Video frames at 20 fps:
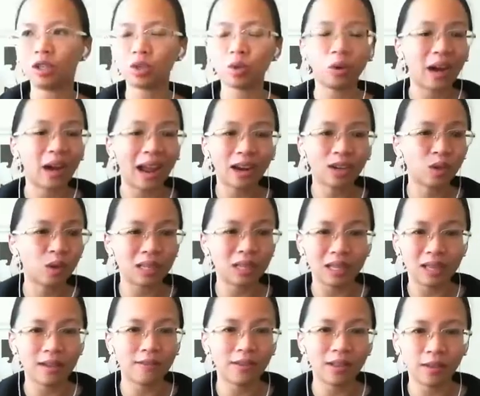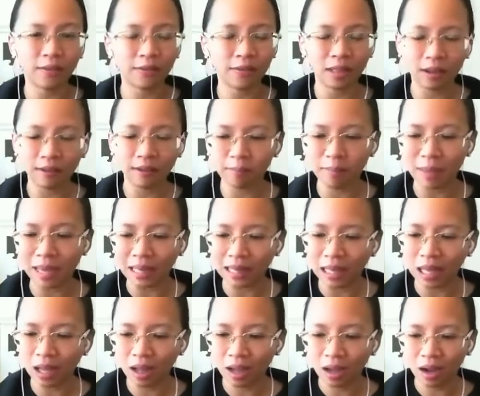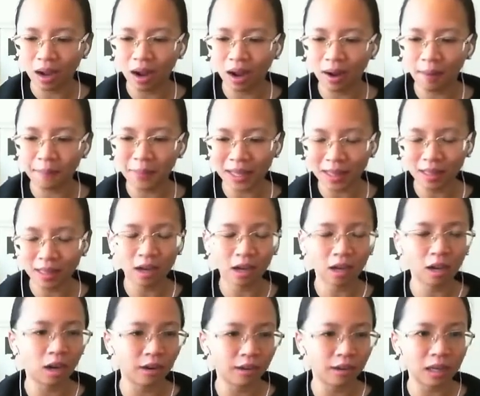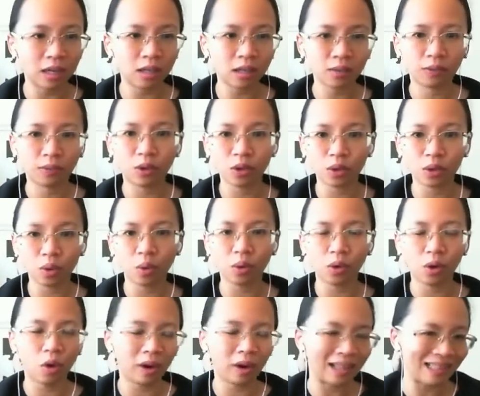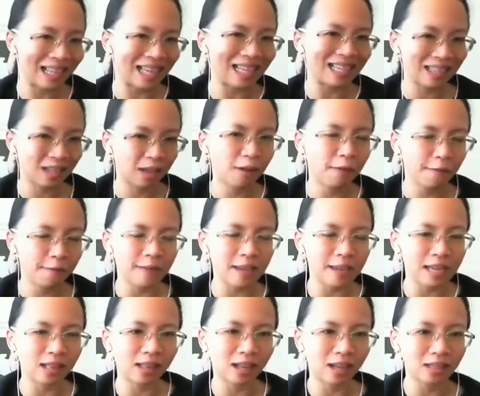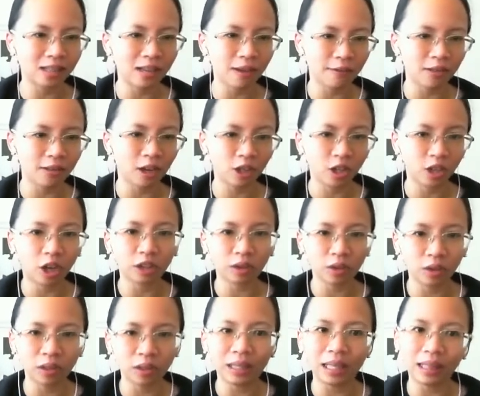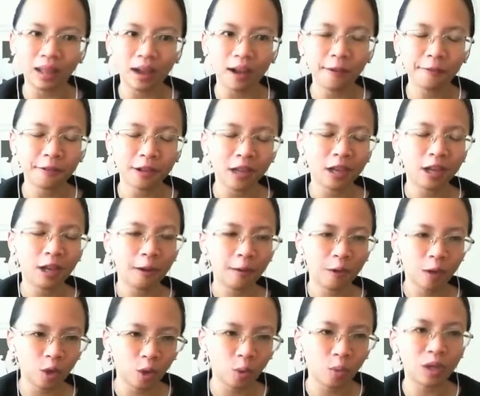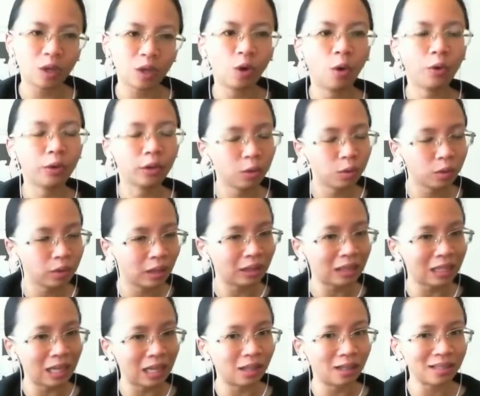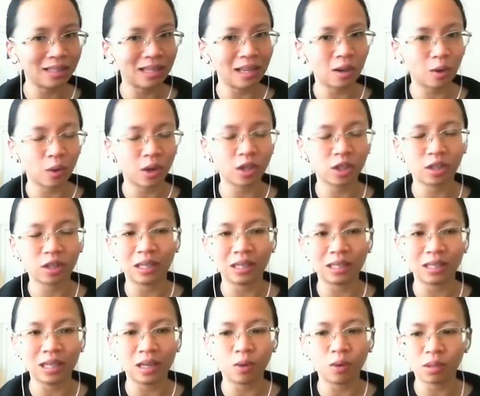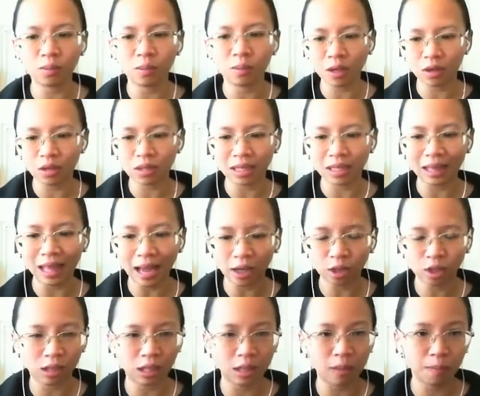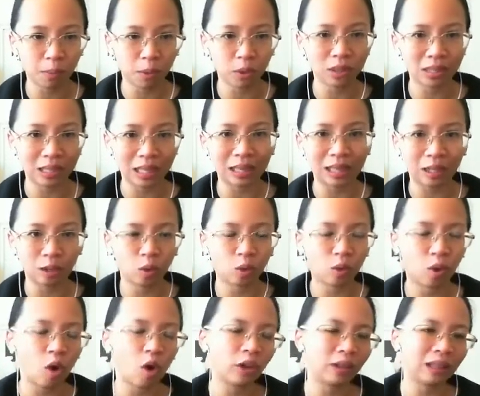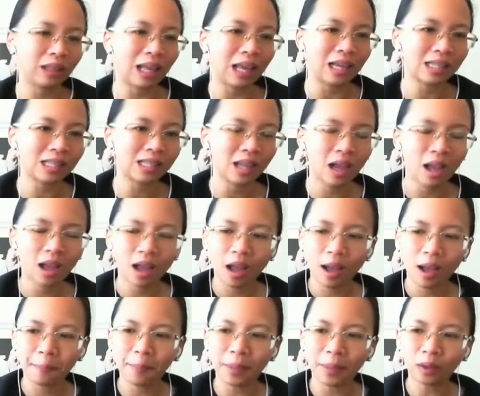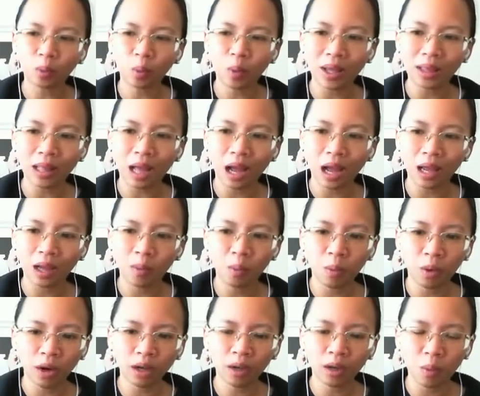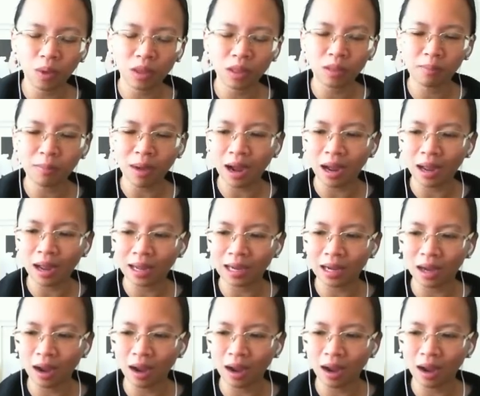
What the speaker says: or actually even if they've been in their careers for so long and they still feel as if they're not good enough. We go through the TLC questioning sequence because it actually puts it into context. But when I work with my